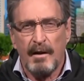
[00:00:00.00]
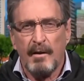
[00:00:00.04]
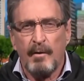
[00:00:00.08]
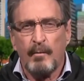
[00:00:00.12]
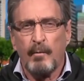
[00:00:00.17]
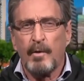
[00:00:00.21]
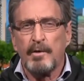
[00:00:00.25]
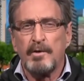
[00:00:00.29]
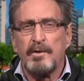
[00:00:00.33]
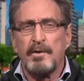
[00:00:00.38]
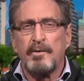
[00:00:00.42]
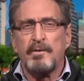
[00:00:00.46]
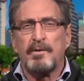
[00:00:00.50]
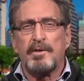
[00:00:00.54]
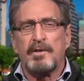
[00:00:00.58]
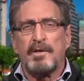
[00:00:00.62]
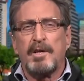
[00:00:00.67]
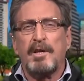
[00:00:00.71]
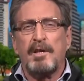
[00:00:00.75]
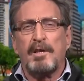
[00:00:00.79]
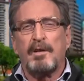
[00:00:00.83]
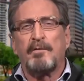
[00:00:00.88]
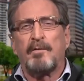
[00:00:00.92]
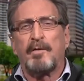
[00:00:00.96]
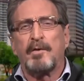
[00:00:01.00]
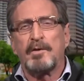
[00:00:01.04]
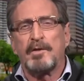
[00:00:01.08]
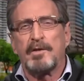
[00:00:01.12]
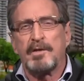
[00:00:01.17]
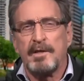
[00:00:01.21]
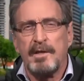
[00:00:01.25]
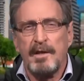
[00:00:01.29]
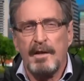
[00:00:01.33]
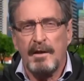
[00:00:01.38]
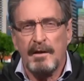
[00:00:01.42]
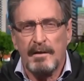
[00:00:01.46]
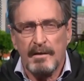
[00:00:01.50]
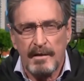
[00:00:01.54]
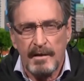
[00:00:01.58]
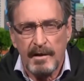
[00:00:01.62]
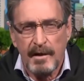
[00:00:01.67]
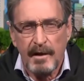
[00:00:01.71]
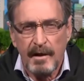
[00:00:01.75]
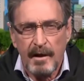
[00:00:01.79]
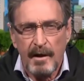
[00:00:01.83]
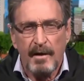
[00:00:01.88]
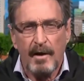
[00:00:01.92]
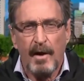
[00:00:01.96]
Once you see the
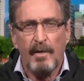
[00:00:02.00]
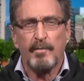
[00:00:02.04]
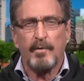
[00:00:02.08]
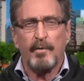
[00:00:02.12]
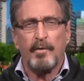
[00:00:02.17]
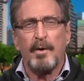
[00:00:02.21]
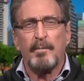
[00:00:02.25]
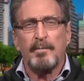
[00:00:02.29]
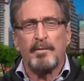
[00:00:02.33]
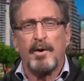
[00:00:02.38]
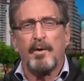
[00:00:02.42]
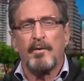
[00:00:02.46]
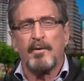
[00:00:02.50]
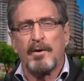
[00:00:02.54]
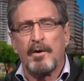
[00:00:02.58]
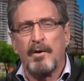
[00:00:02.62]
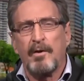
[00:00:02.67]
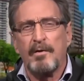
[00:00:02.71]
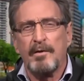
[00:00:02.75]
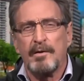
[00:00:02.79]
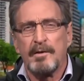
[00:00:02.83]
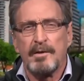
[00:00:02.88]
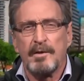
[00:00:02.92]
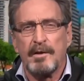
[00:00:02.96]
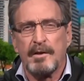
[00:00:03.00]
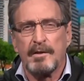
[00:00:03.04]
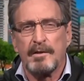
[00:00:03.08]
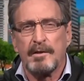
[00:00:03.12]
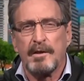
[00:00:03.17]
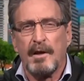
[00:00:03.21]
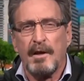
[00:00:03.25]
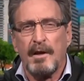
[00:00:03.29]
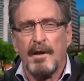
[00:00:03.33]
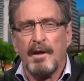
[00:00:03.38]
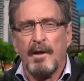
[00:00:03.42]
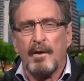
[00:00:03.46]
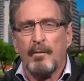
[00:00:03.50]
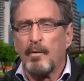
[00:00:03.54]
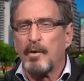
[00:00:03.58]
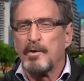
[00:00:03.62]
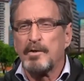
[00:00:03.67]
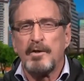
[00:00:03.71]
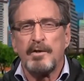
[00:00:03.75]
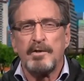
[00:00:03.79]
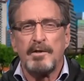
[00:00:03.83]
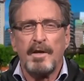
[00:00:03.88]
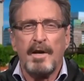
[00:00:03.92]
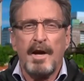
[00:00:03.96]
facility of cryptocurrencies, once
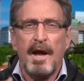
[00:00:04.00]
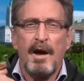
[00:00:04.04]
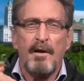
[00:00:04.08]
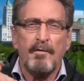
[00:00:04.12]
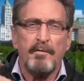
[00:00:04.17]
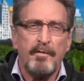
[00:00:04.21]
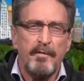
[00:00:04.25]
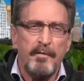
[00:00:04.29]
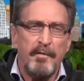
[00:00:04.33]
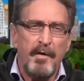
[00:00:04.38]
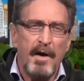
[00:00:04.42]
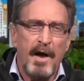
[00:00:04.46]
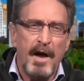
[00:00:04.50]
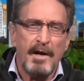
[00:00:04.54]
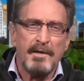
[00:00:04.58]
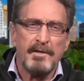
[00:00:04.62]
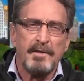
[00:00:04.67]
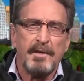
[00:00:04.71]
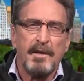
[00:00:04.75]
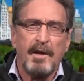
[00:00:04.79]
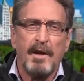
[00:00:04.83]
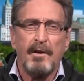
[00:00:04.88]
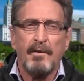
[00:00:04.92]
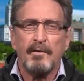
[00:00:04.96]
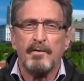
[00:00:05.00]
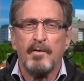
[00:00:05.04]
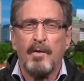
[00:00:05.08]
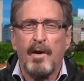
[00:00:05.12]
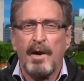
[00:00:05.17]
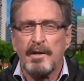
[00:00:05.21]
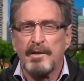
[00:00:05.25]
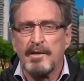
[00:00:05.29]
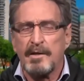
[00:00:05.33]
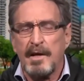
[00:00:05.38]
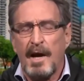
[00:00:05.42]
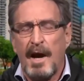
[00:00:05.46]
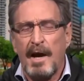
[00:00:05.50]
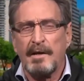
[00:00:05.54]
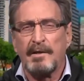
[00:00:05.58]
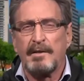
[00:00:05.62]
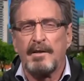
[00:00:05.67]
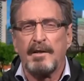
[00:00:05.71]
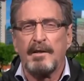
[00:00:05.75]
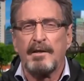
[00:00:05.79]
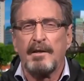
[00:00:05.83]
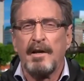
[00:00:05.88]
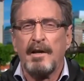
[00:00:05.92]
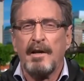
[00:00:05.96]
you see how fast they are
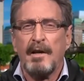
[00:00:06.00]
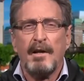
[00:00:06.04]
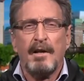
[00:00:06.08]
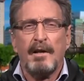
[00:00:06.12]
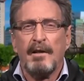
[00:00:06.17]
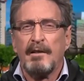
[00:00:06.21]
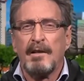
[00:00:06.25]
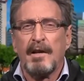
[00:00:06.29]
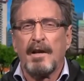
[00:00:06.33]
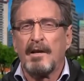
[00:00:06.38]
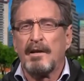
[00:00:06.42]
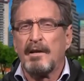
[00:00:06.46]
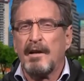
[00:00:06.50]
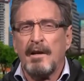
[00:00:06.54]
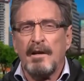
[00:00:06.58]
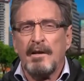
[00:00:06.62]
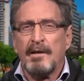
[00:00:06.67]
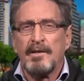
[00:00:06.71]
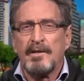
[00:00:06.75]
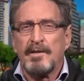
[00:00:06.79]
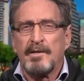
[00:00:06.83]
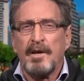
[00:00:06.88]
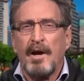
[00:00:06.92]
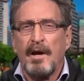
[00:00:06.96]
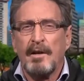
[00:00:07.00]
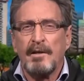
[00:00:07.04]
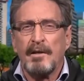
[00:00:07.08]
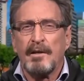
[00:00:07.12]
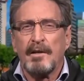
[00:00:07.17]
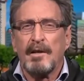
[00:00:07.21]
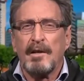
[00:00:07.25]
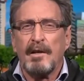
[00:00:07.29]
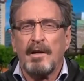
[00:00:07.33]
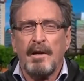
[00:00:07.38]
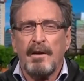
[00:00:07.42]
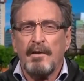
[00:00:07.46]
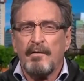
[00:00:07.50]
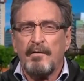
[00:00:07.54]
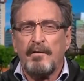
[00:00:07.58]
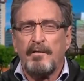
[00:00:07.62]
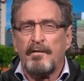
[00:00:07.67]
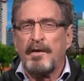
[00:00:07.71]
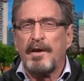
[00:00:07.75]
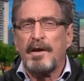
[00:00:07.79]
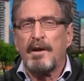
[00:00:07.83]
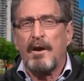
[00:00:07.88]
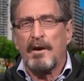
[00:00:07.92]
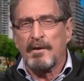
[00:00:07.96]
transacted, then suddenly
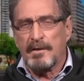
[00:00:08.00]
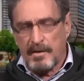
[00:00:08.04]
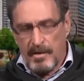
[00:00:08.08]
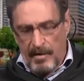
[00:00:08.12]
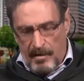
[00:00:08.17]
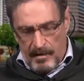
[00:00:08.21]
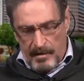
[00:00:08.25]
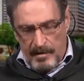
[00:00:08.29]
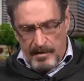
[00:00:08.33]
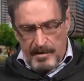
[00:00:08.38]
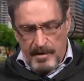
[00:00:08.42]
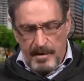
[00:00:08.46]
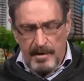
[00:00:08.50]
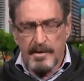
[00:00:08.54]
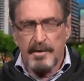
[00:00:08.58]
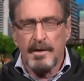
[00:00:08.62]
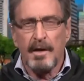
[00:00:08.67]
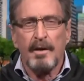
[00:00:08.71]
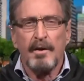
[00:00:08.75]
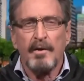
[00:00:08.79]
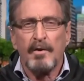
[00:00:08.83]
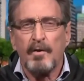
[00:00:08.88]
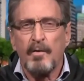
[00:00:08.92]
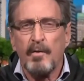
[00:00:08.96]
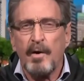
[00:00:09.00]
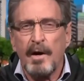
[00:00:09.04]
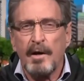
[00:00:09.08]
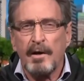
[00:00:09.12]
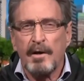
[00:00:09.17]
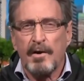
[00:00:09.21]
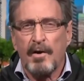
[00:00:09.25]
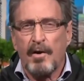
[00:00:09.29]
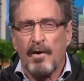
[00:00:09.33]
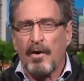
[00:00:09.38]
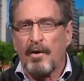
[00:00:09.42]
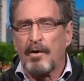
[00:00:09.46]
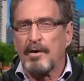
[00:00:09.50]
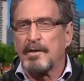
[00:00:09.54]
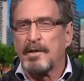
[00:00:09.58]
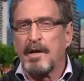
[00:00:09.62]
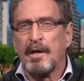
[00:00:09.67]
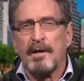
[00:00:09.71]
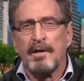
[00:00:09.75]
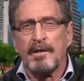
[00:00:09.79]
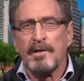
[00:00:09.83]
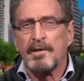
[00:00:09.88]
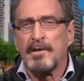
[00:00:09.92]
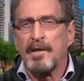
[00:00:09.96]
fiat currencies, credit cards,
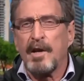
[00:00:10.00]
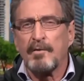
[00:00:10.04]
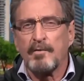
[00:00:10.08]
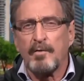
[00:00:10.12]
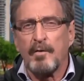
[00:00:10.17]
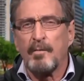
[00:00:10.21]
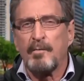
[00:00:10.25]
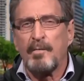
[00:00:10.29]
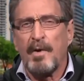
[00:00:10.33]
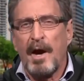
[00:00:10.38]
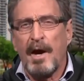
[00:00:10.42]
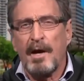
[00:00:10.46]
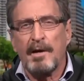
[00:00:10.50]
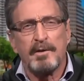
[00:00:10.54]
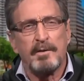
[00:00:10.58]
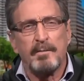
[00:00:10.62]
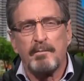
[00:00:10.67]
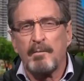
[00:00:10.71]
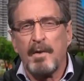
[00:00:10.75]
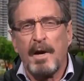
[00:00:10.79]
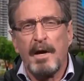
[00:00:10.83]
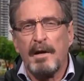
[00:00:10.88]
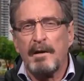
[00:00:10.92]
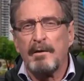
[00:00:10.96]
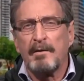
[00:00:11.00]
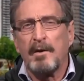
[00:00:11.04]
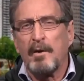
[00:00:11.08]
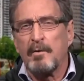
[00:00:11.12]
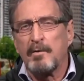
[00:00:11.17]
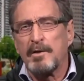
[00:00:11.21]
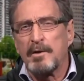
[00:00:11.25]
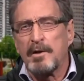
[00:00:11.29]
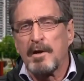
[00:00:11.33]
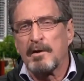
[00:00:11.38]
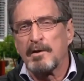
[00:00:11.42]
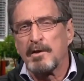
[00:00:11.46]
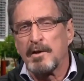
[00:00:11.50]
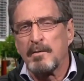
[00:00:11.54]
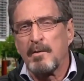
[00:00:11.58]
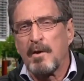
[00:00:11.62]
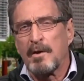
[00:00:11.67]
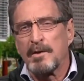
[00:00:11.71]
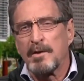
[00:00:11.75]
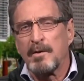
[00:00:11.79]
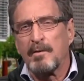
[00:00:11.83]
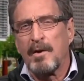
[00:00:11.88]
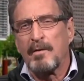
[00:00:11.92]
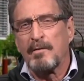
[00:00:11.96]
central banks make no sense whatsoever.